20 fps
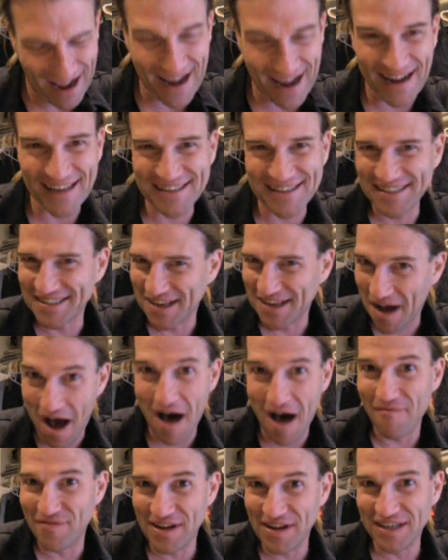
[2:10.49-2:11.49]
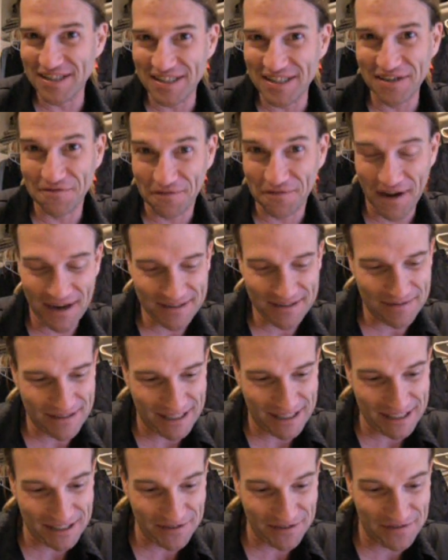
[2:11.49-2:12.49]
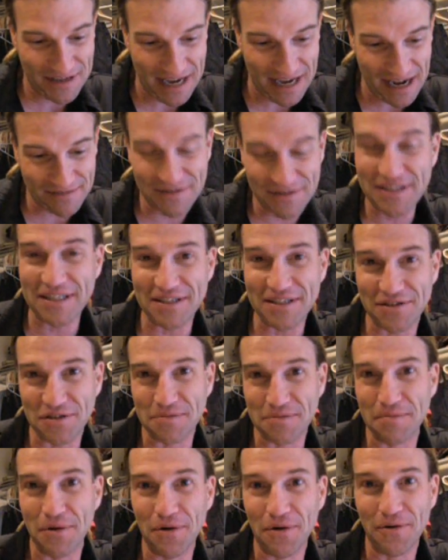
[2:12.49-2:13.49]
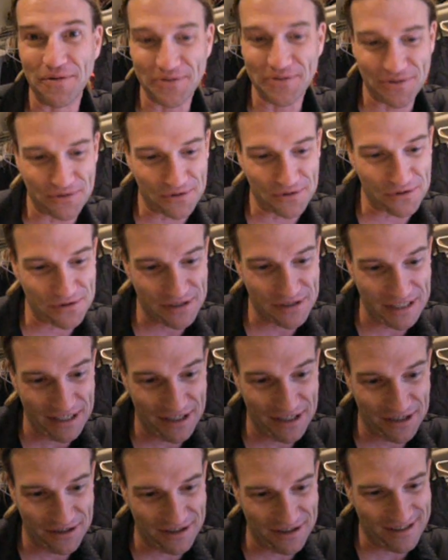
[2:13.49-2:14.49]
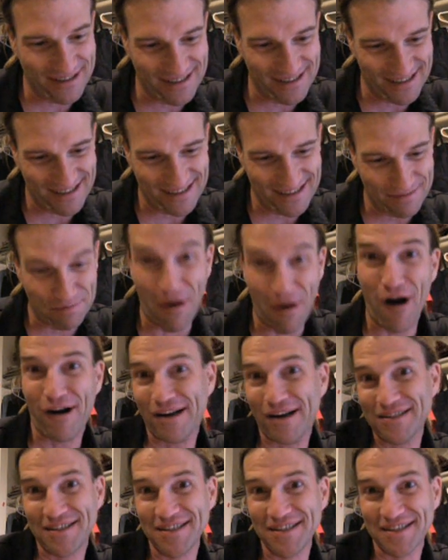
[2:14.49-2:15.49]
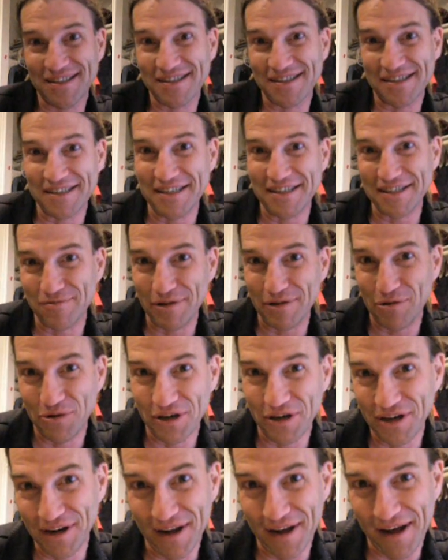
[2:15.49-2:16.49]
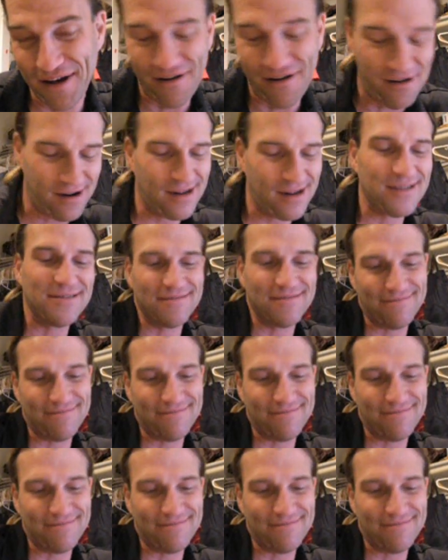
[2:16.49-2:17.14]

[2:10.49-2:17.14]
I guess it's obvious defect, because if you have zits or moles or, Parkinson's disease, we wouldn't know.